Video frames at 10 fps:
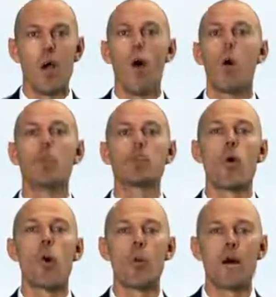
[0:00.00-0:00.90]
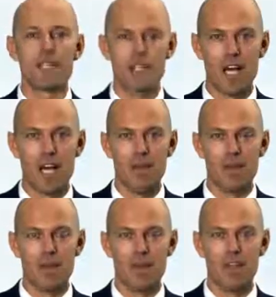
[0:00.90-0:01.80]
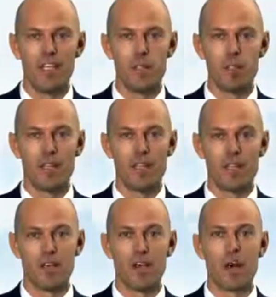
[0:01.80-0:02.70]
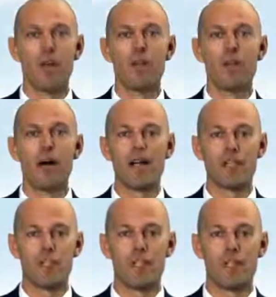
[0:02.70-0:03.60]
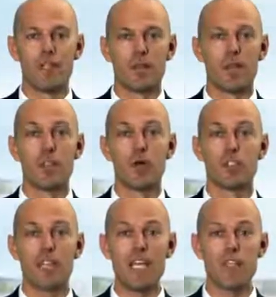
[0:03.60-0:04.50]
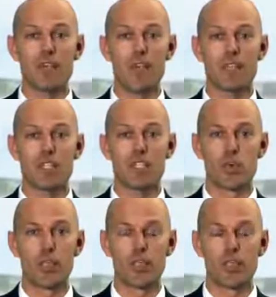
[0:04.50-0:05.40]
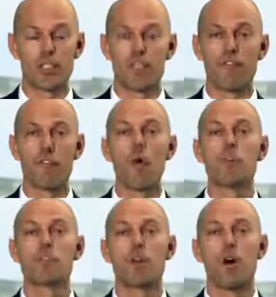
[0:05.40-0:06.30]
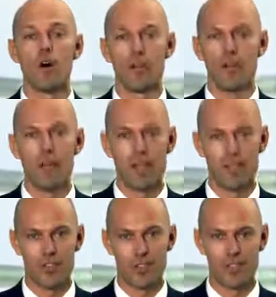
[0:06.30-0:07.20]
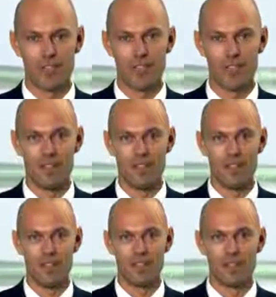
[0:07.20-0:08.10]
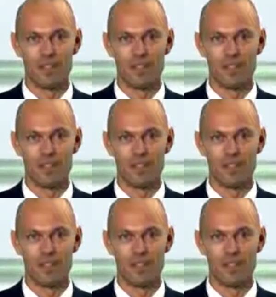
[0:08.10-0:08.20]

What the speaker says: almost all my time is spent on the minor trend. And most day traders and swing traders focus on the minor trend.